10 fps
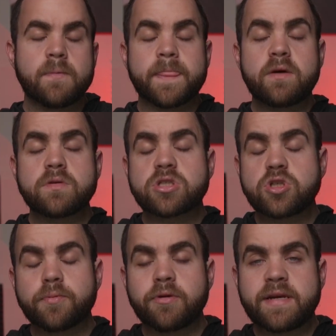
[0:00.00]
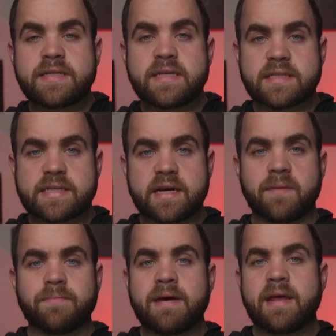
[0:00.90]
It was super easy to set
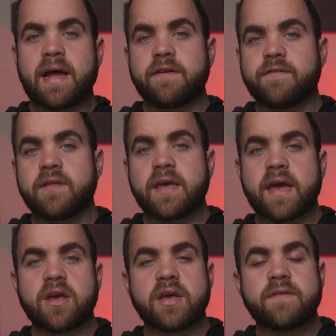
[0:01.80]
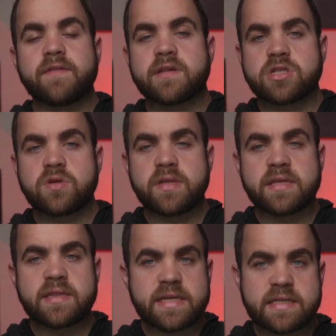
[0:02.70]
up, and I feel like I could give this to the
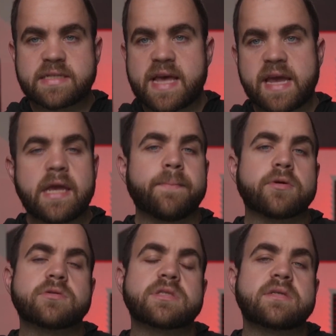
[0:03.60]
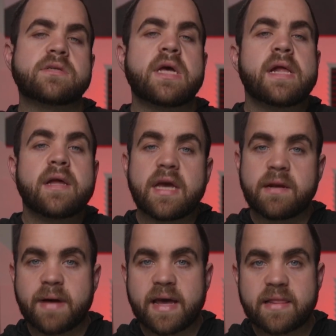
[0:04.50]
least techie person
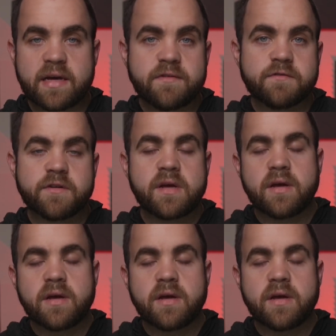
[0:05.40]
in my life,